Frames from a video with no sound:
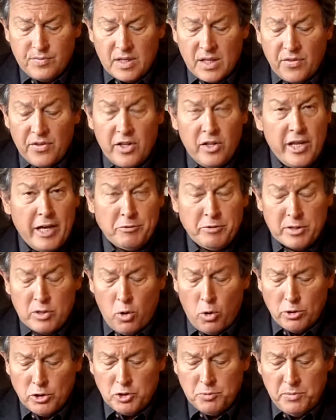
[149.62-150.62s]
The Electric
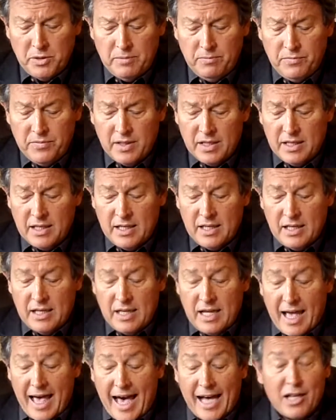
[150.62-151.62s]
Horseman,
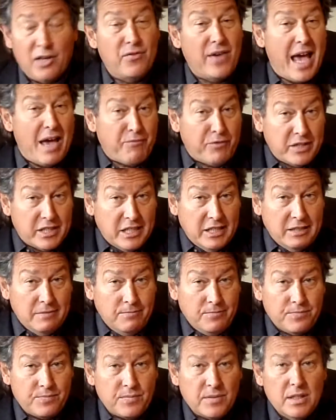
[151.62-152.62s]
Out of Africa.
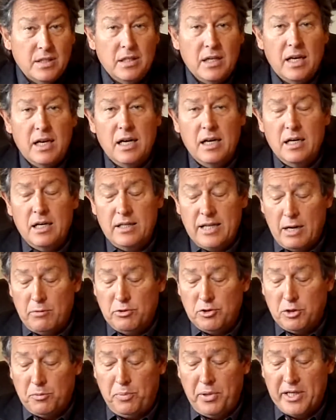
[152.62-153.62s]
That
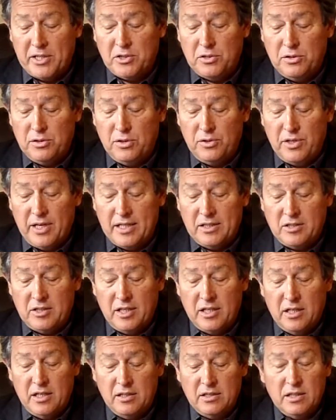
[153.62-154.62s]
was a picture that
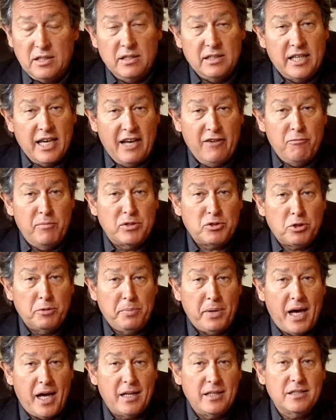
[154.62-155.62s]
gave Mr.
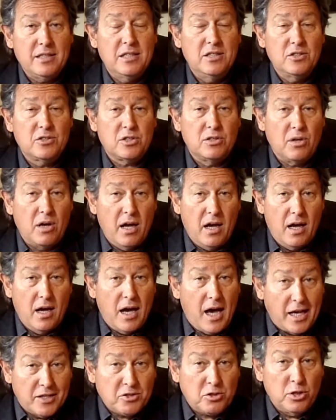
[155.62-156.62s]
Pollack his
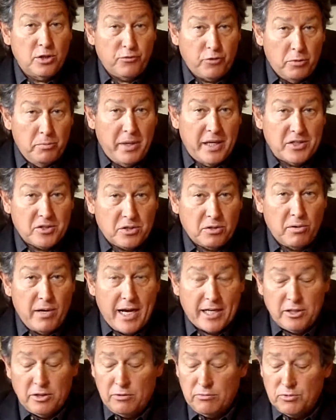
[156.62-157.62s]
Oscar for Best
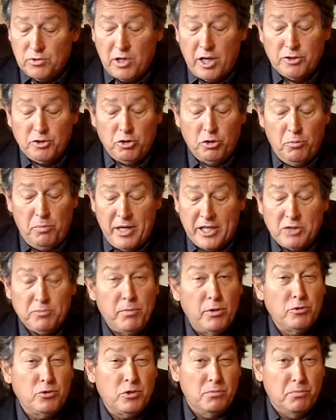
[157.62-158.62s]
Director. It was also Best
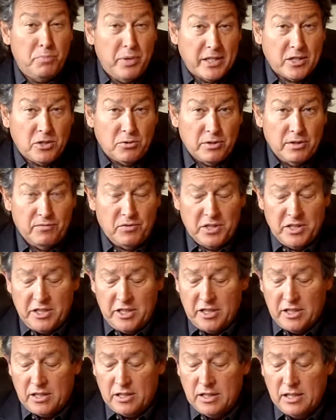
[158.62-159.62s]
Motion Picture of the
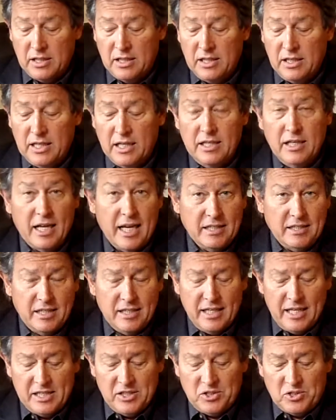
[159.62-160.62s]
Year in
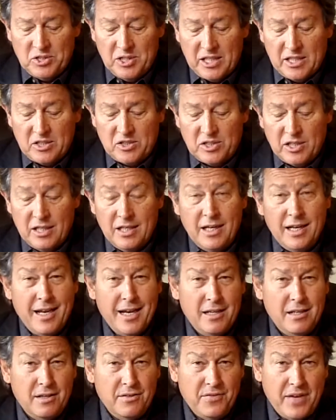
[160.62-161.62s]
1986,
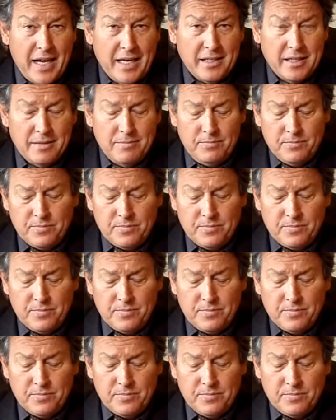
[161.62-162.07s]
and Havana.